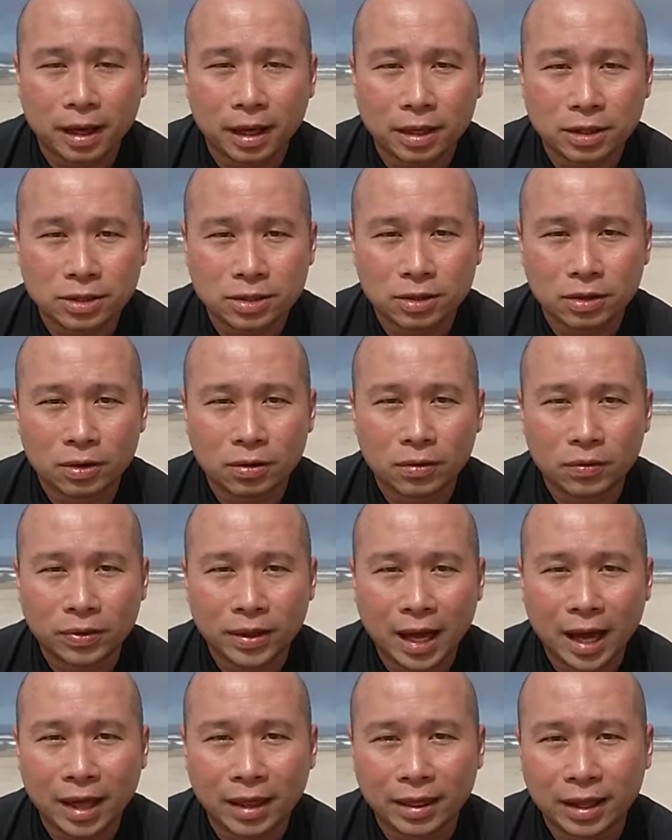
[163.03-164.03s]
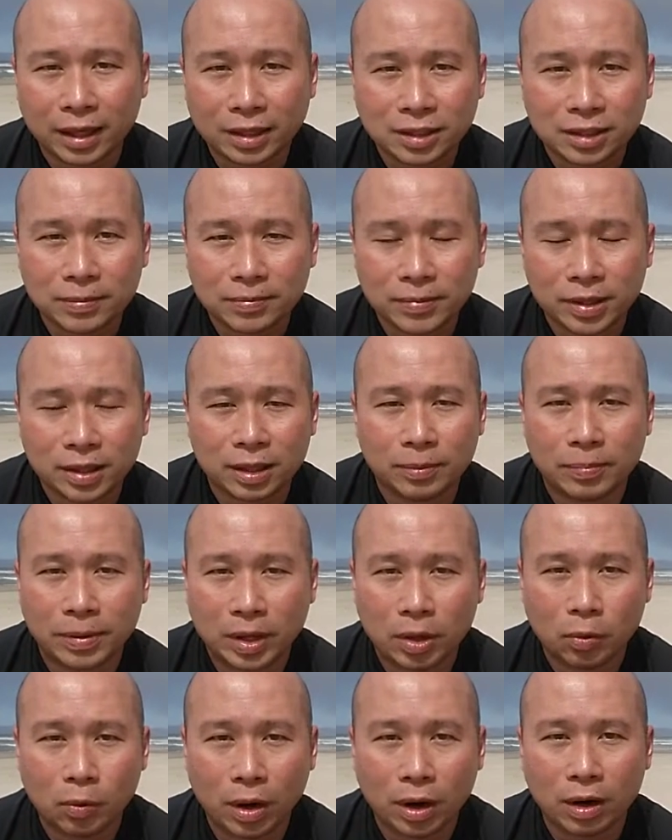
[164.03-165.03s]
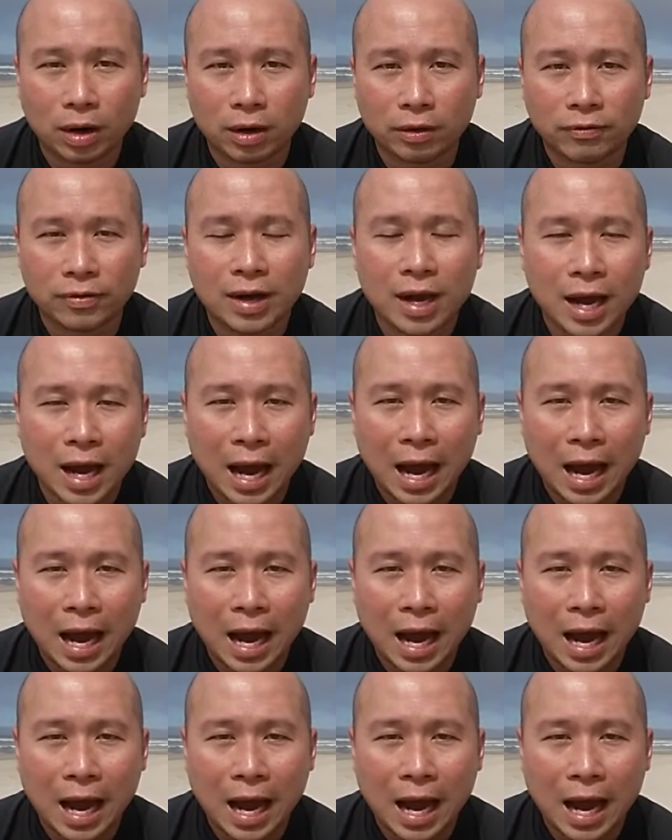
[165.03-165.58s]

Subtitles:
And so that's something to be aware of.